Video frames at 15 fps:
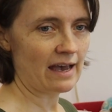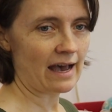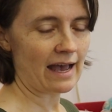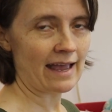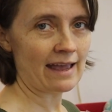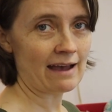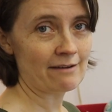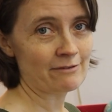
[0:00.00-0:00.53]

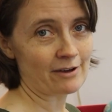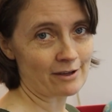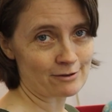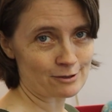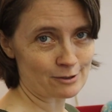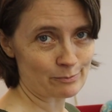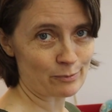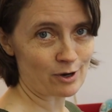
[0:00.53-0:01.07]
I have
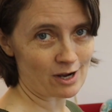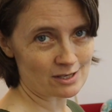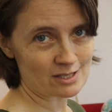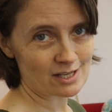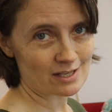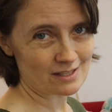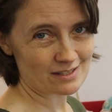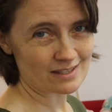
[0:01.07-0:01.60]
other
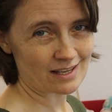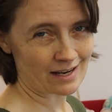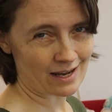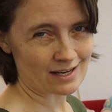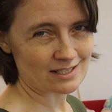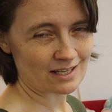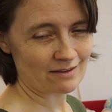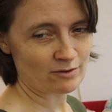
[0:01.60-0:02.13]
projects that I
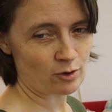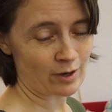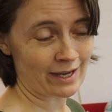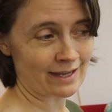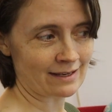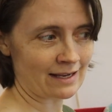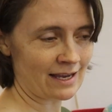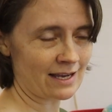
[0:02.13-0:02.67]
actually have
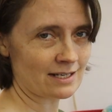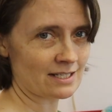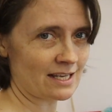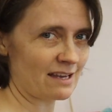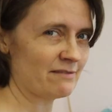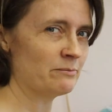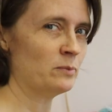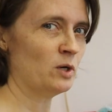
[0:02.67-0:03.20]
going, and I actually
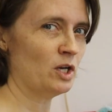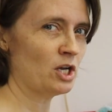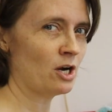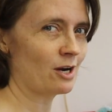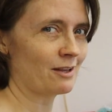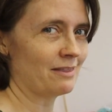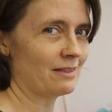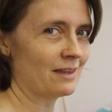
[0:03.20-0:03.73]
have more
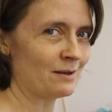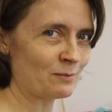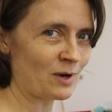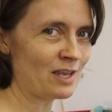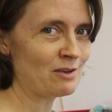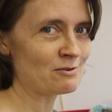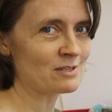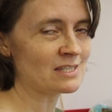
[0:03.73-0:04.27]
yarn than
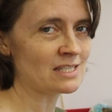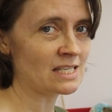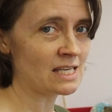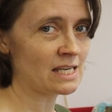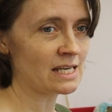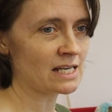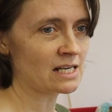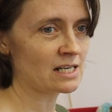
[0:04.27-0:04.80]
what you see
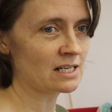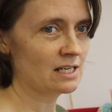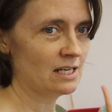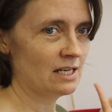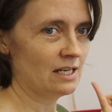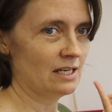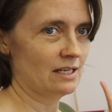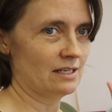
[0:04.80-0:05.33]
here,
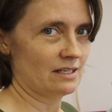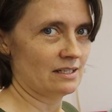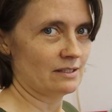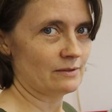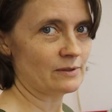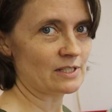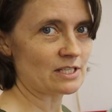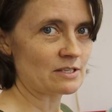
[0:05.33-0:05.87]

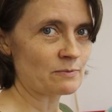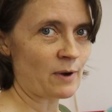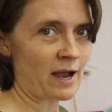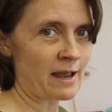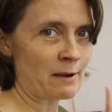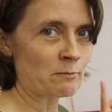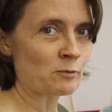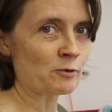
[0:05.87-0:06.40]
which is
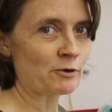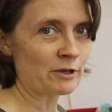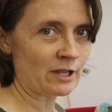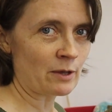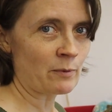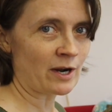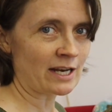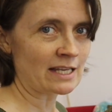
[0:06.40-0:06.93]
why I'm
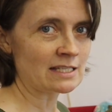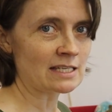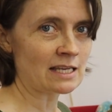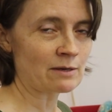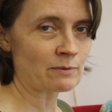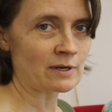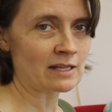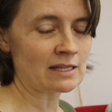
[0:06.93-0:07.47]
really wanting to
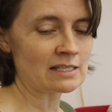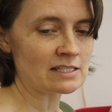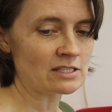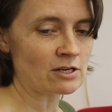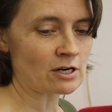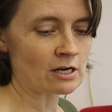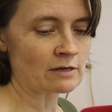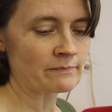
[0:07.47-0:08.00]
get rid of this
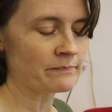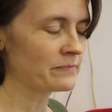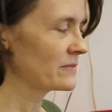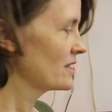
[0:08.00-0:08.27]
yarn.